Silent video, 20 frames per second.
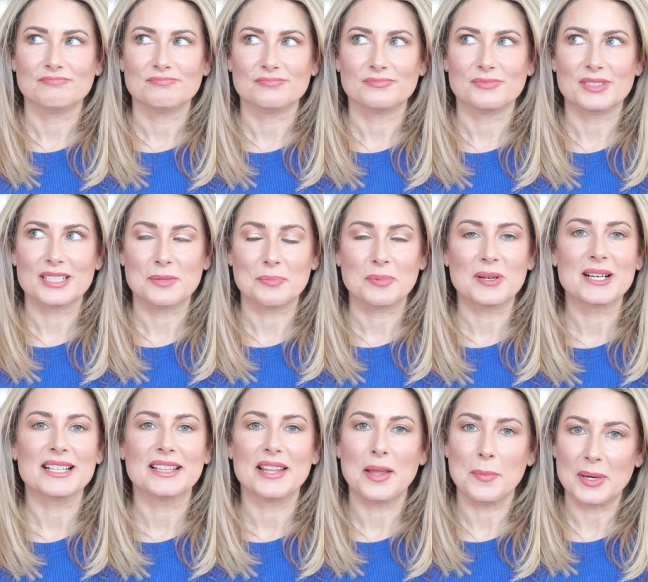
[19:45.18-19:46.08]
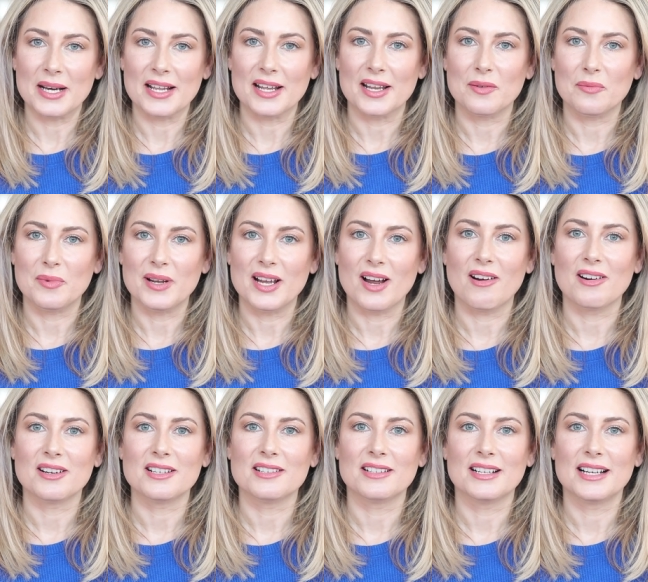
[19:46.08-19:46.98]
was pretty limited. We
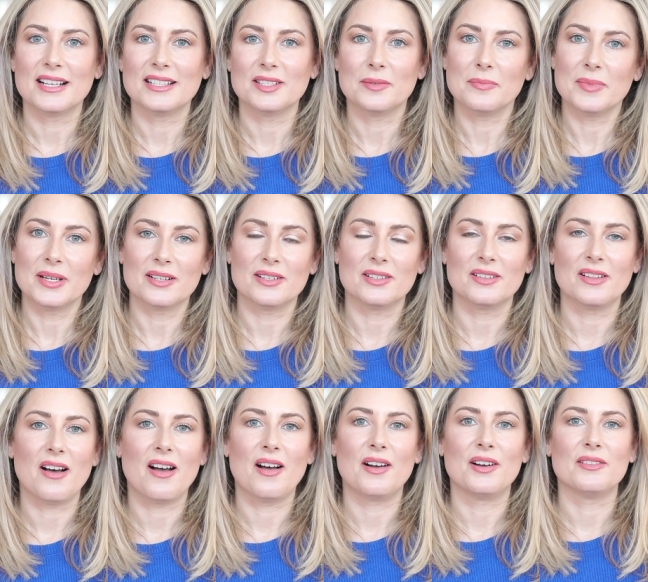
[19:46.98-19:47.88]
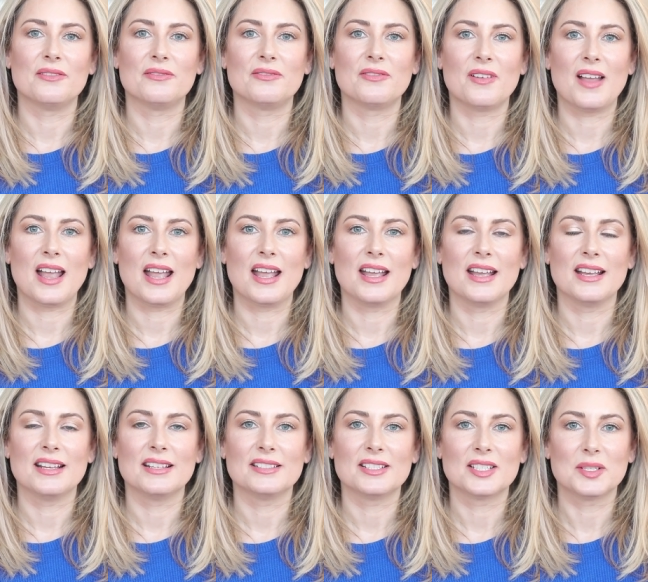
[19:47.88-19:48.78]
are in the middle of
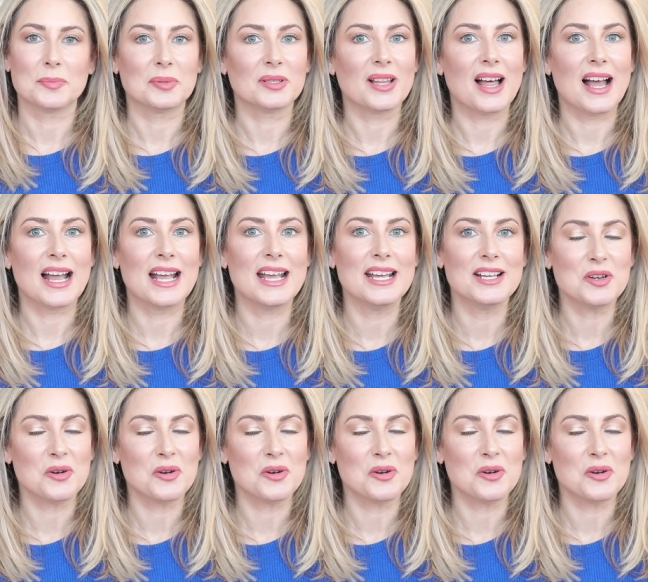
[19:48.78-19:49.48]
a supply